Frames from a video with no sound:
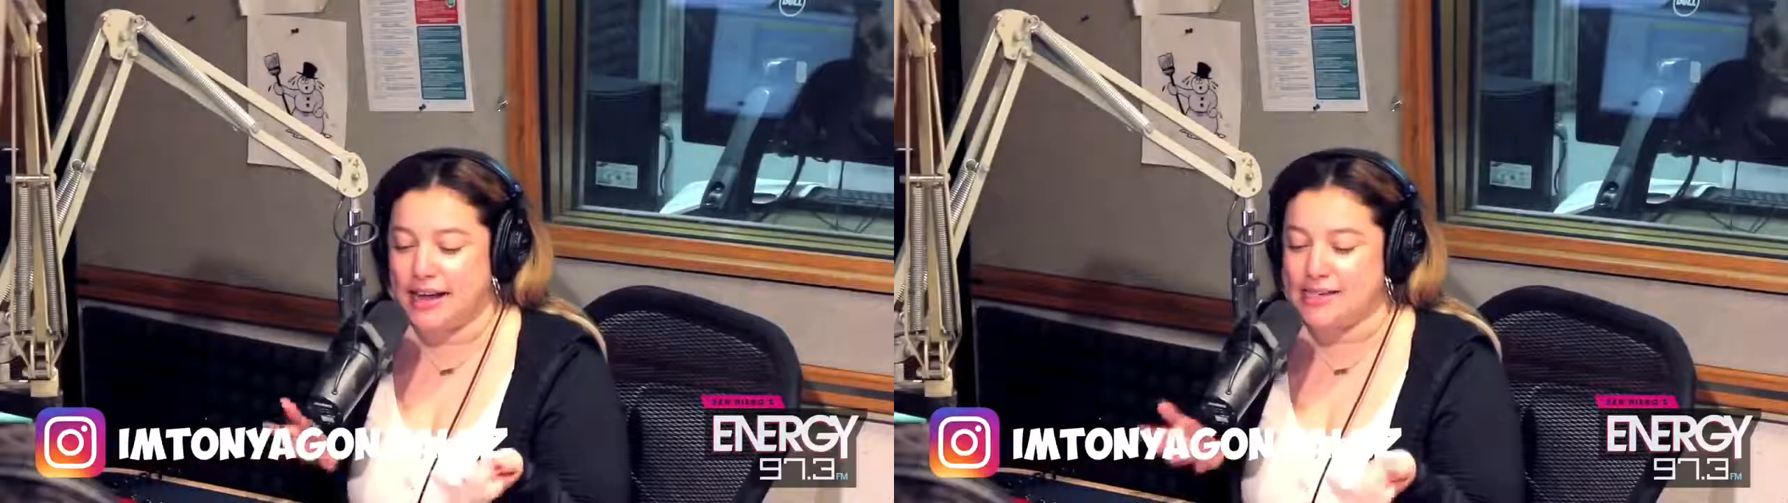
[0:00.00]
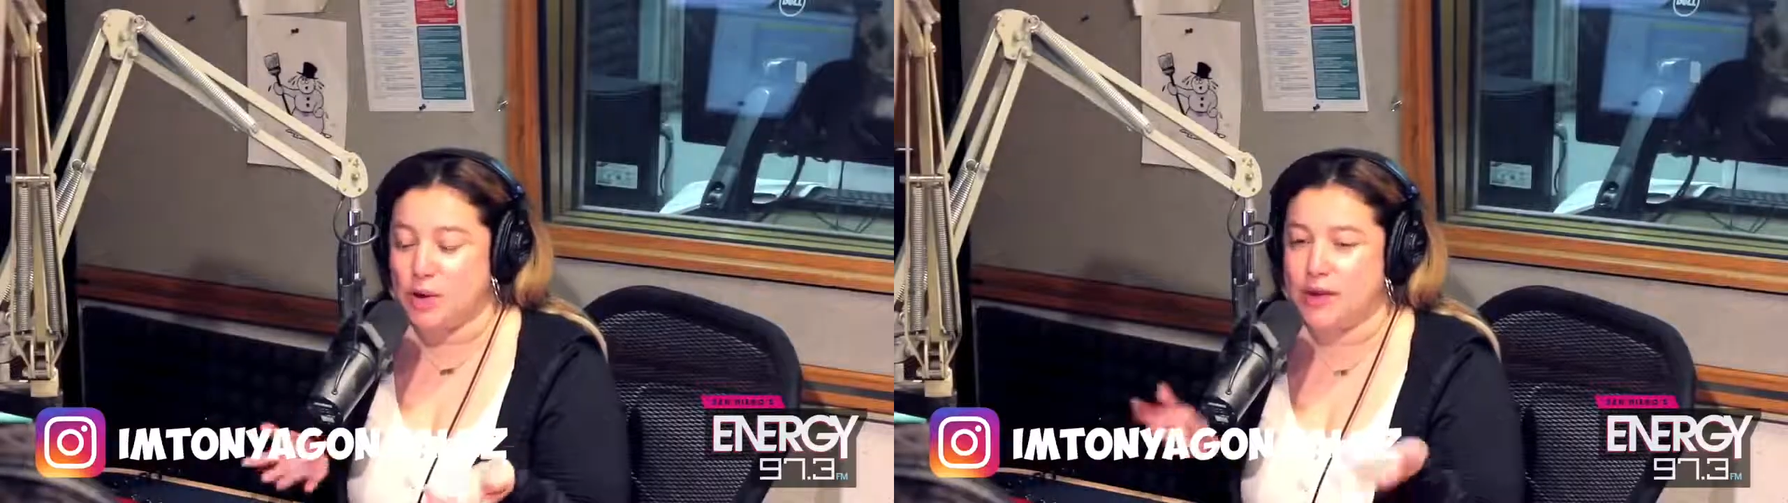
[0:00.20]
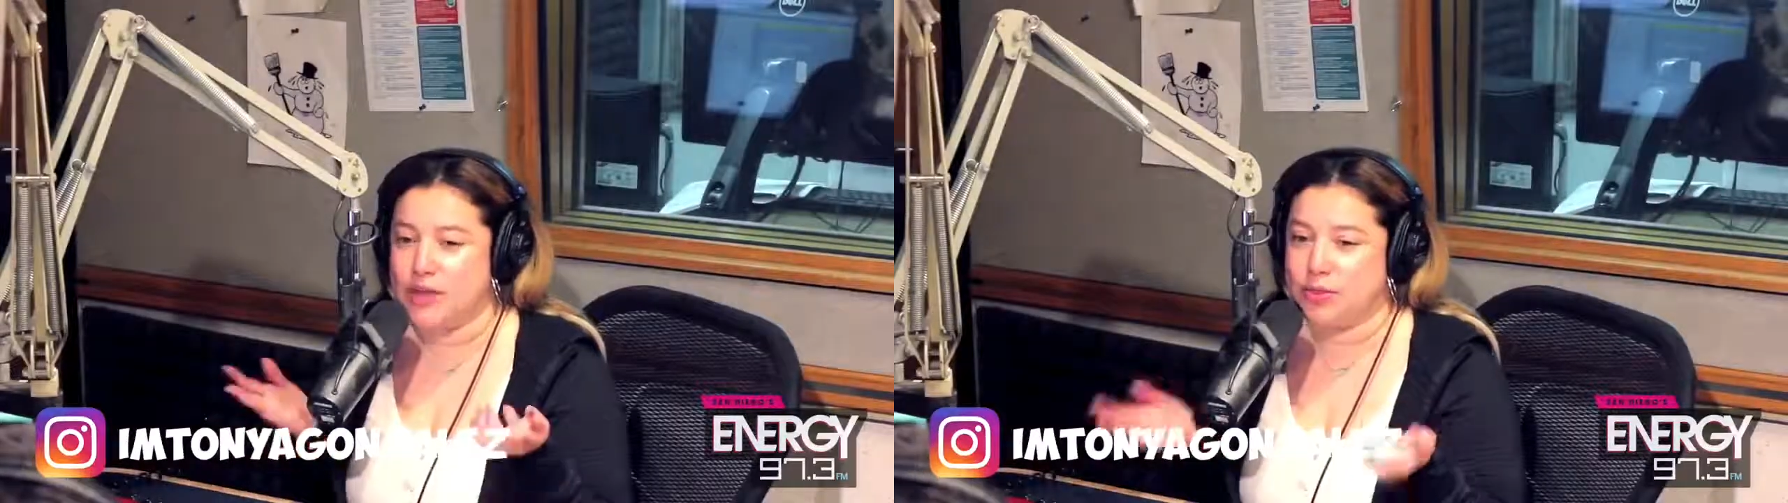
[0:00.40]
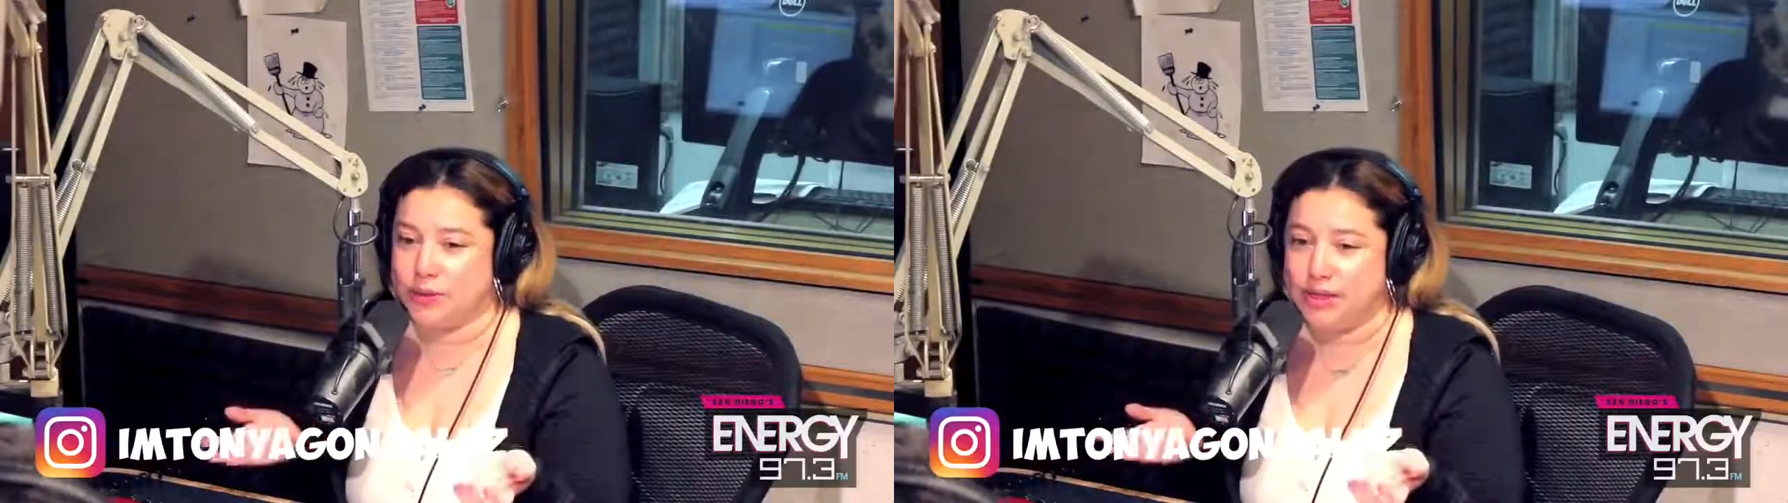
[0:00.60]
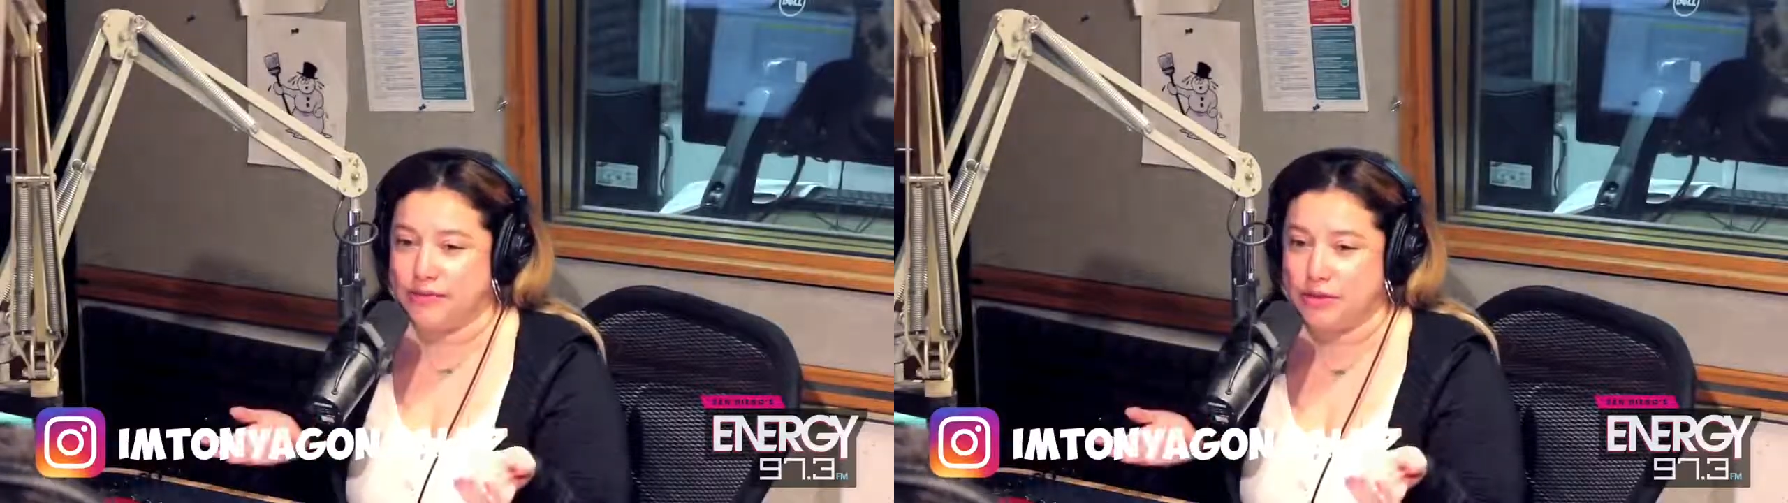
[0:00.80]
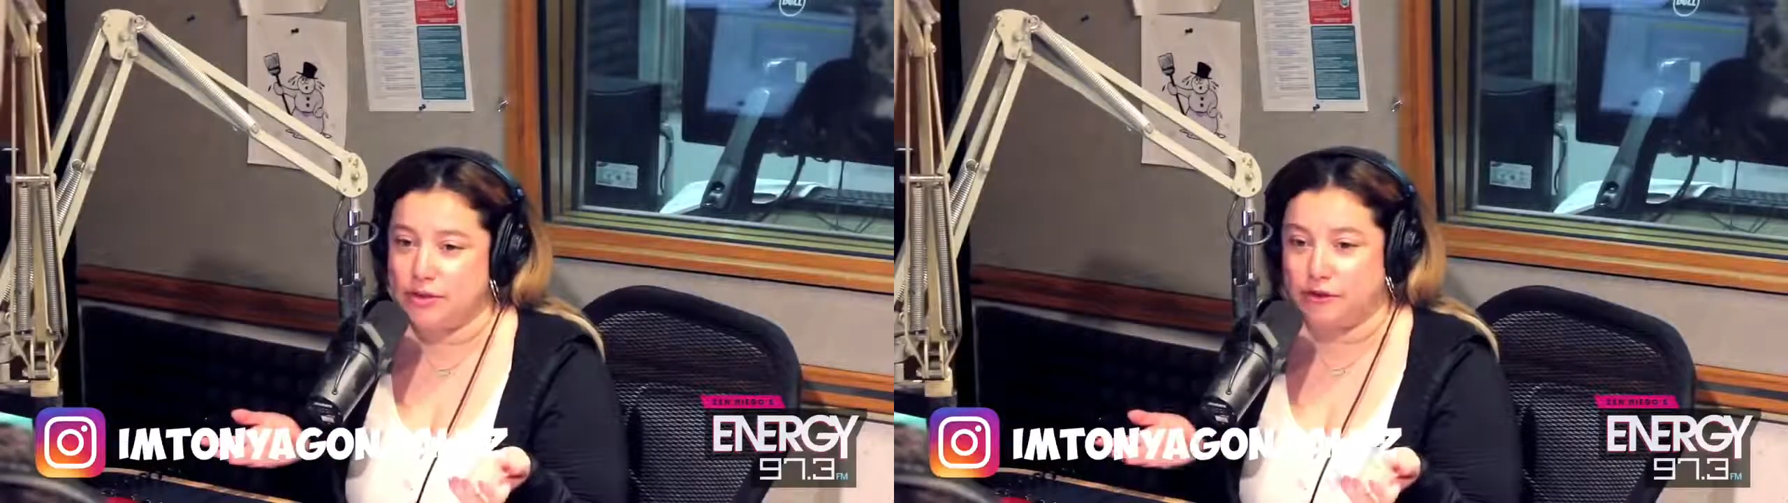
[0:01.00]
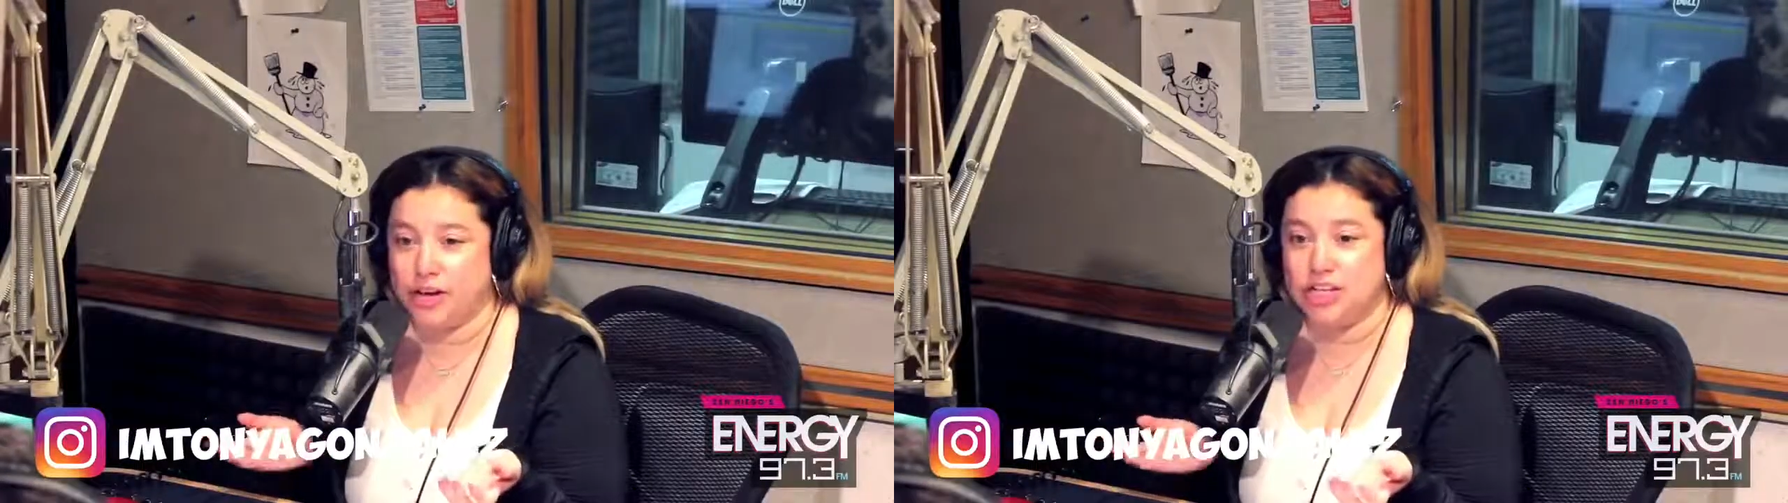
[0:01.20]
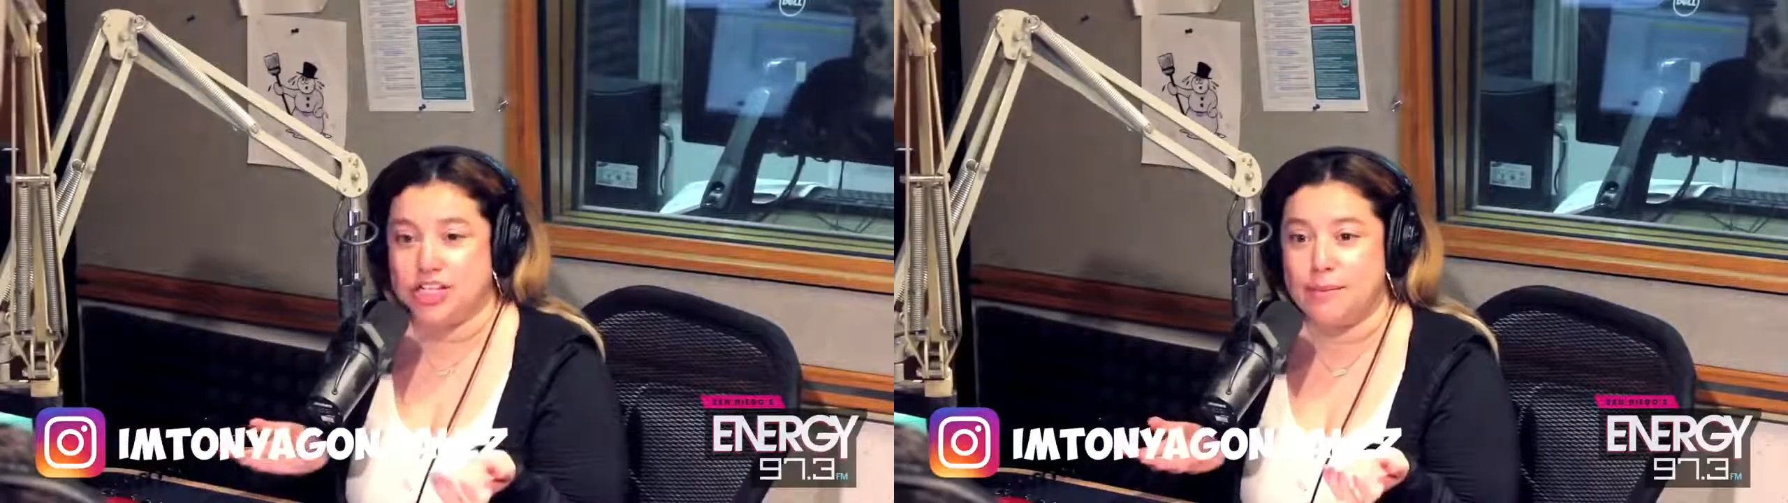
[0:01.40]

I saw we had three left in the fridge,